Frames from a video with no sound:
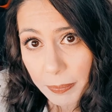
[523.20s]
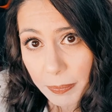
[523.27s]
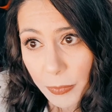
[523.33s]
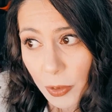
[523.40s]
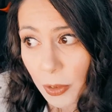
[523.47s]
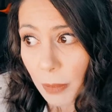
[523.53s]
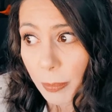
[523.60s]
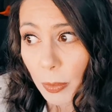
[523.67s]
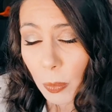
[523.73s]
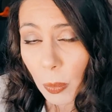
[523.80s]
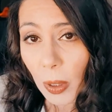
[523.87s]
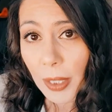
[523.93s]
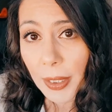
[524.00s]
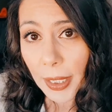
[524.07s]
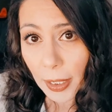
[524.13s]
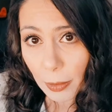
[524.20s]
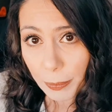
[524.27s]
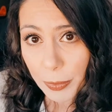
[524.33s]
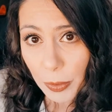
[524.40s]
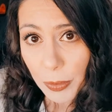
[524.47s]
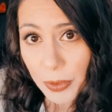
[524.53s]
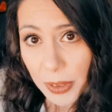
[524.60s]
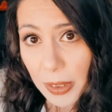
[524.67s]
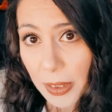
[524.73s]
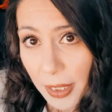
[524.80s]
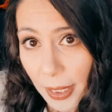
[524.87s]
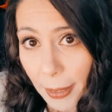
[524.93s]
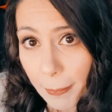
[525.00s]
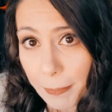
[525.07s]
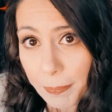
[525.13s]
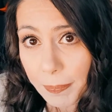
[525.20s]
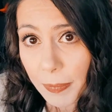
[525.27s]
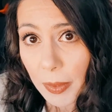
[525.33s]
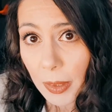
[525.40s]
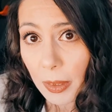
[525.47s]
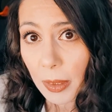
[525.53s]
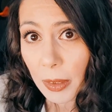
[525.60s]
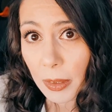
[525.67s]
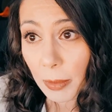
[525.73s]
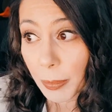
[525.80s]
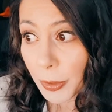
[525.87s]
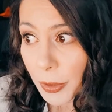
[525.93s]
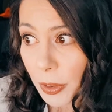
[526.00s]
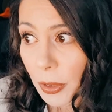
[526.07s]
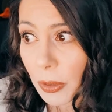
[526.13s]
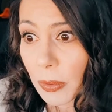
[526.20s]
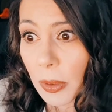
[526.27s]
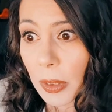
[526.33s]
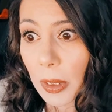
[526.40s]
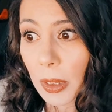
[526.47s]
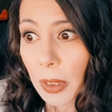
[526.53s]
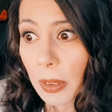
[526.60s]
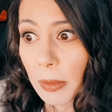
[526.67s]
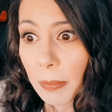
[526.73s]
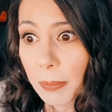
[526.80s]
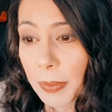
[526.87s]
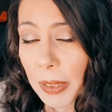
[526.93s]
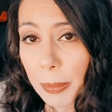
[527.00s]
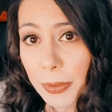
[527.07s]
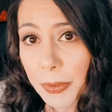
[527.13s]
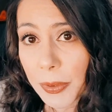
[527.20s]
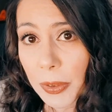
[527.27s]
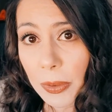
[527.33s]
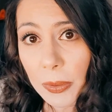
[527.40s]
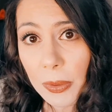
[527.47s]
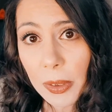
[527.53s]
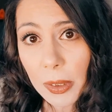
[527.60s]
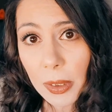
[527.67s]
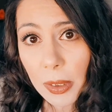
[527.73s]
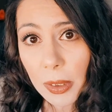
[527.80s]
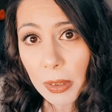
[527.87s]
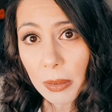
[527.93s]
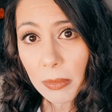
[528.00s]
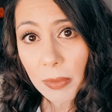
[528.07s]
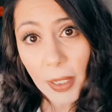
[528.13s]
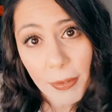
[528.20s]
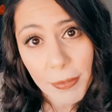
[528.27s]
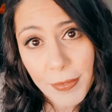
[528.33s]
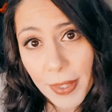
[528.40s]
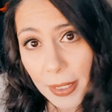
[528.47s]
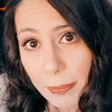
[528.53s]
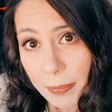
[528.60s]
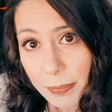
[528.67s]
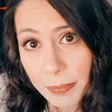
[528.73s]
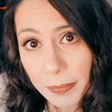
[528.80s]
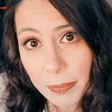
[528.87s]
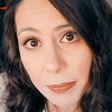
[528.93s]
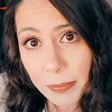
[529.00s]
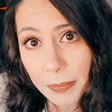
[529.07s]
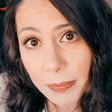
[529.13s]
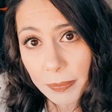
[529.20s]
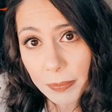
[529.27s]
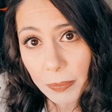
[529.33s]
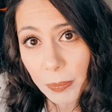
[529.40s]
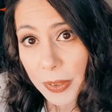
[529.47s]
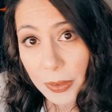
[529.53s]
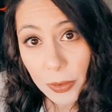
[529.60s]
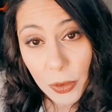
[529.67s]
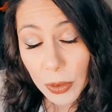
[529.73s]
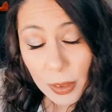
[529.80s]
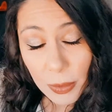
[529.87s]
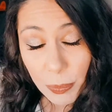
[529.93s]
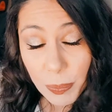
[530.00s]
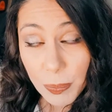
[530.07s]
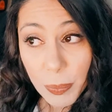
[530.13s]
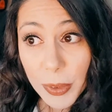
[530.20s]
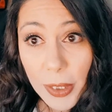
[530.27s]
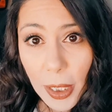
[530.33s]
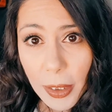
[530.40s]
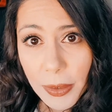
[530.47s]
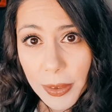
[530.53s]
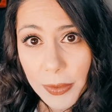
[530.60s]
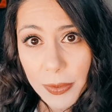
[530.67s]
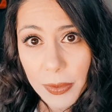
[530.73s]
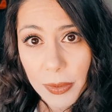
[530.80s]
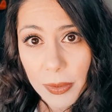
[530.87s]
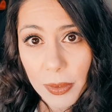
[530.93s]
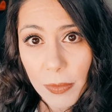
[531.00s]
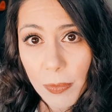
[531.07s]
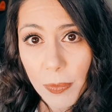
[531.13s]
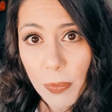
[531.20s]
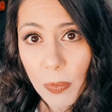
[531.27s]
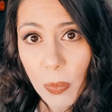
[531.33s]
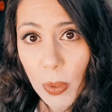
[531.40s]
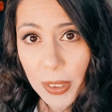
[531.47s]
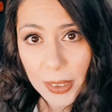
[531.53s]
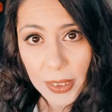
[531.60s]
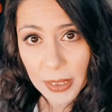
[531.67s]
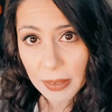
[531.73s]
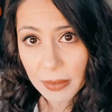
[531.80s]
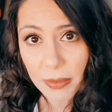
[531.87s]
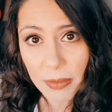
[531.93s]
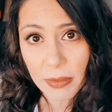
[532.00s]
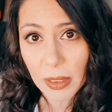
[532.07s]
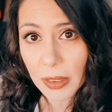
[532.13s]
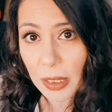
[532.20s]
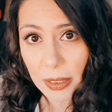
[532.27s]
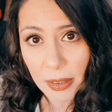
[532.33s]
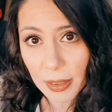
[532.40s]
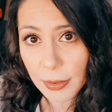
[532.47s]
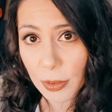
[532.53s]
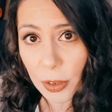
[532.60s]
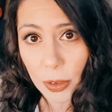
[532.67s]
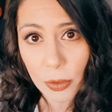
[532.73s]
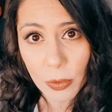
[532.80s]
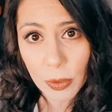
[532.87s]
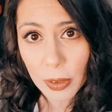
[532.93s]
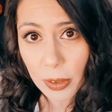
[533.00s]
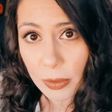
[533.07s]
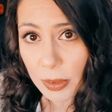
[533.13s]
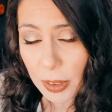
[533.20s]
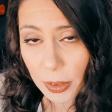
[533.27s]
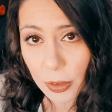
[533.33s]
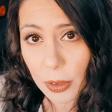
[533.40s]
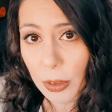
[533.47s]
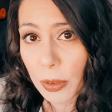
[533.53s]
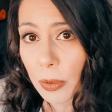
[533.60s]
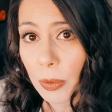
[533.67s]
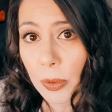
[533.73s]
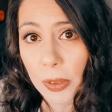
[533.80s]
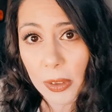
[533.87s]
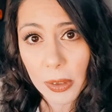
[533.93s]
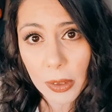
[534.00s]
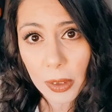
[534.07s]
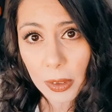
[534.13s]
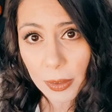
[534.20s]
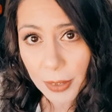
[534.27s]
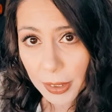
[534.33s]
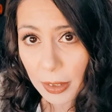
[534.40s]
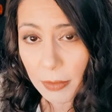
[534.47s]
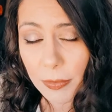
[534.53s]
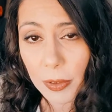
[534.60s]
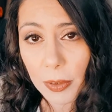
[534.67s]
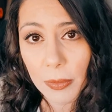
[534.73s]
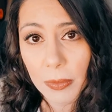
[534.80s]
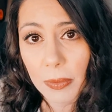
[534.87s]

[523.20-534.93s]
to number 1, help you see them, number 2, be able to love them regardless of what it is that they said to you or did to you or think of you.